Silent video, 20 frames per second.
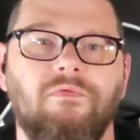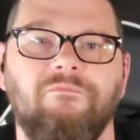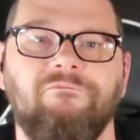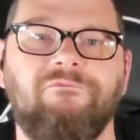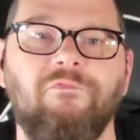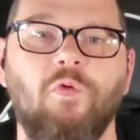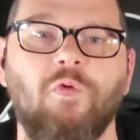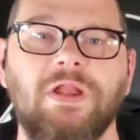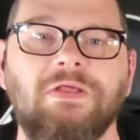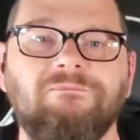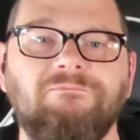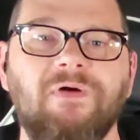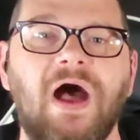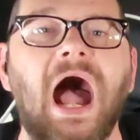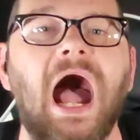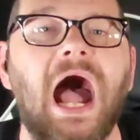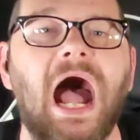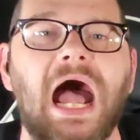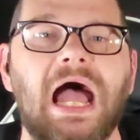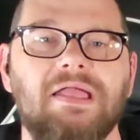
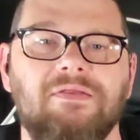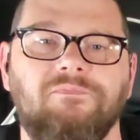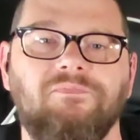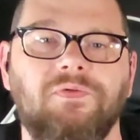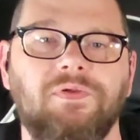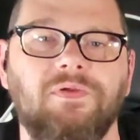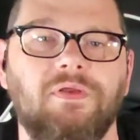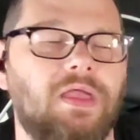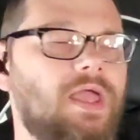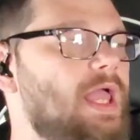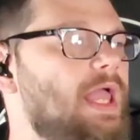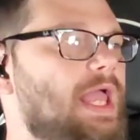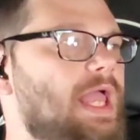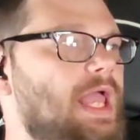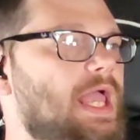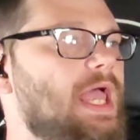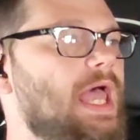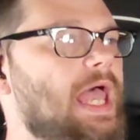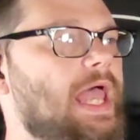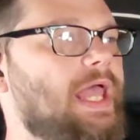45,
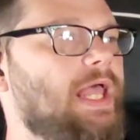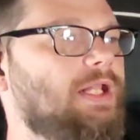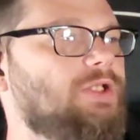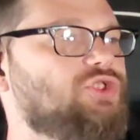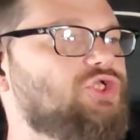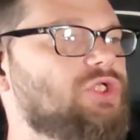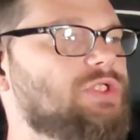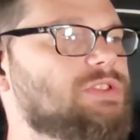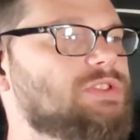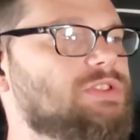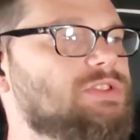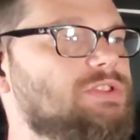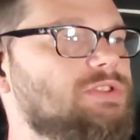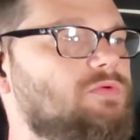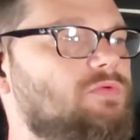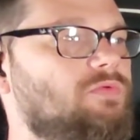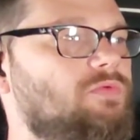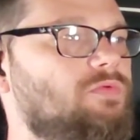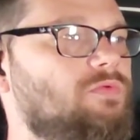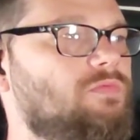and just
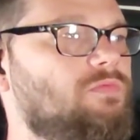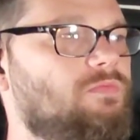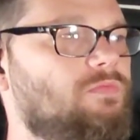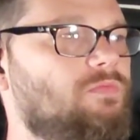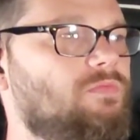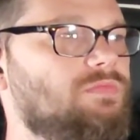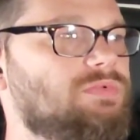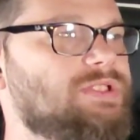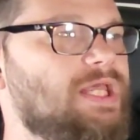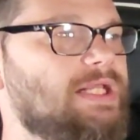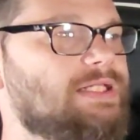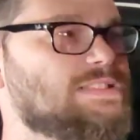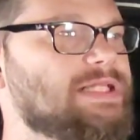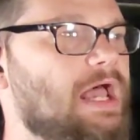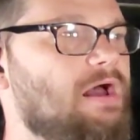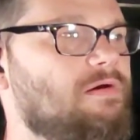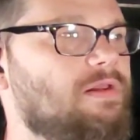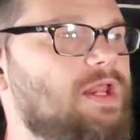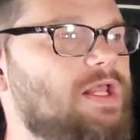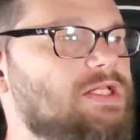takes
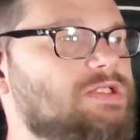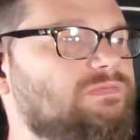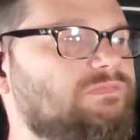out his